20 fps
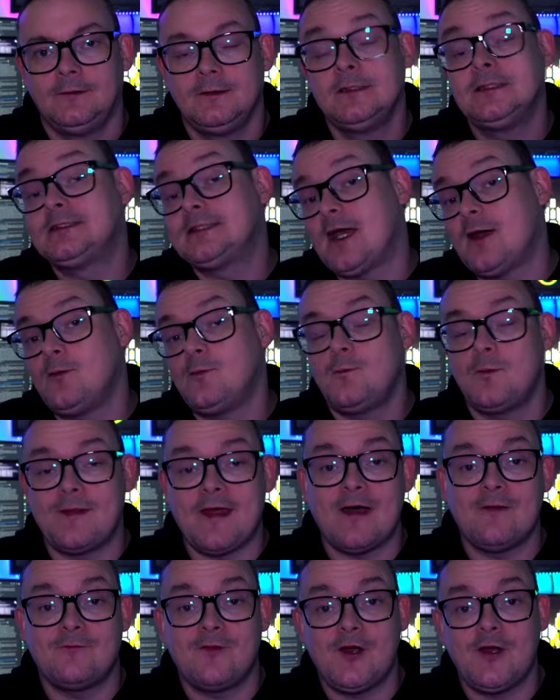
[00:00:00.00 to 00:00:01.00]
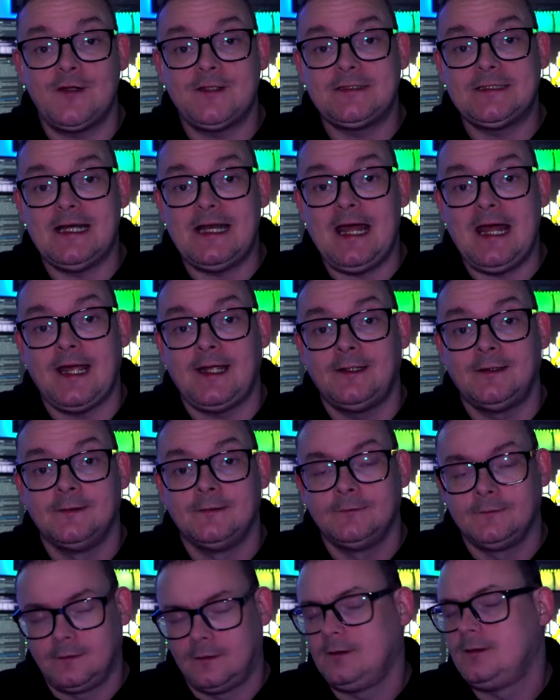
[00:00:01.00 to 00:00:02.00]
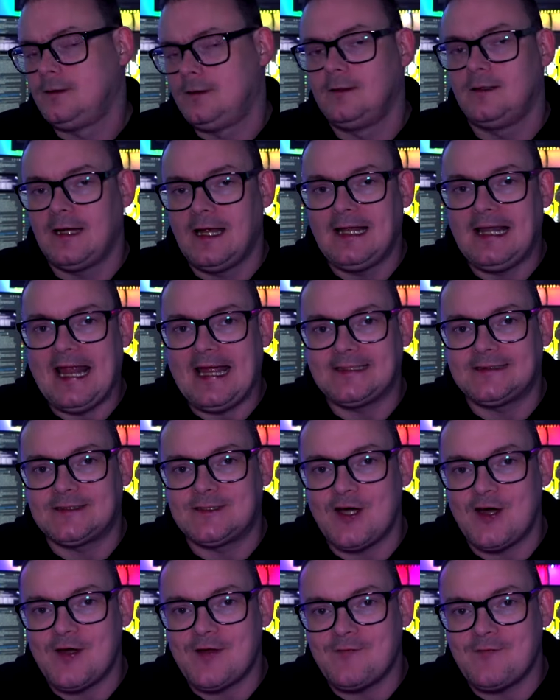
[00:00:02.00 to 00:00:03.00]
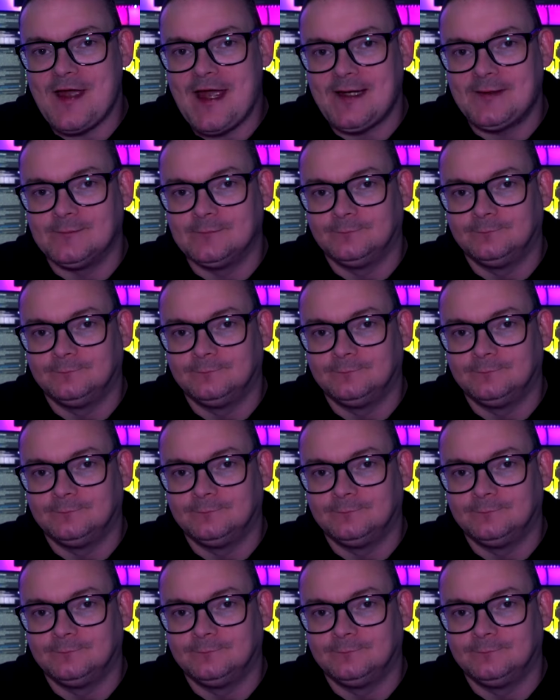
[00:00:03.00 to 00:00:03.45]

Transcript: So without further delay, let's dive in.